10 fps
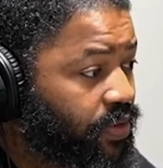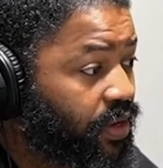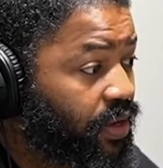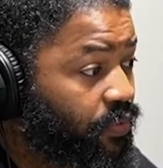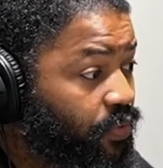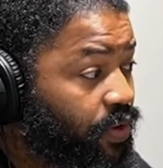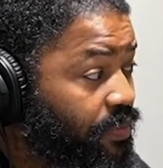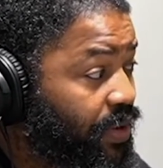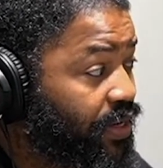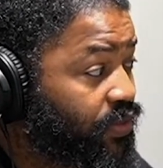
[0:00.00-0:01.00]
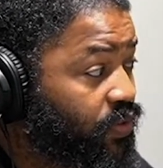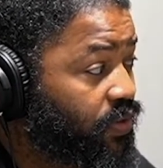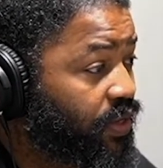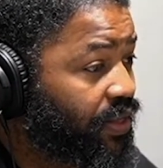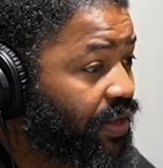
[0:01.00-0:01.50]
And we want to make sure
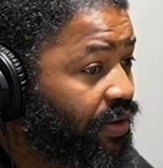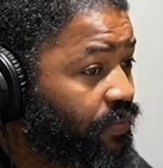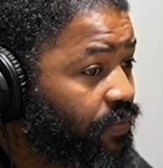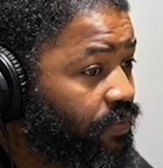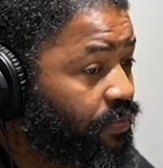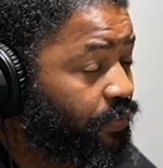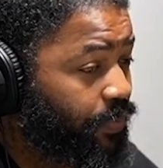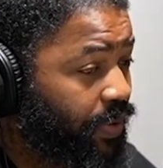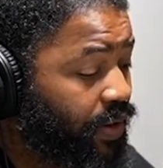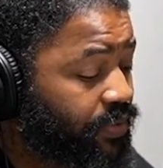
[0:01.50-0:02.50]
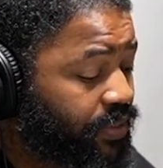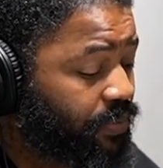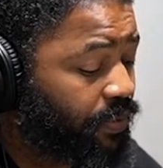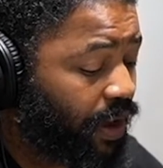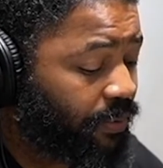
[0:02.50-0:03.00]
that that repair was done
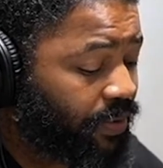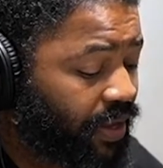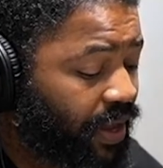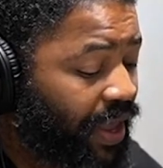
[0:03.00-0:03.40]
properly.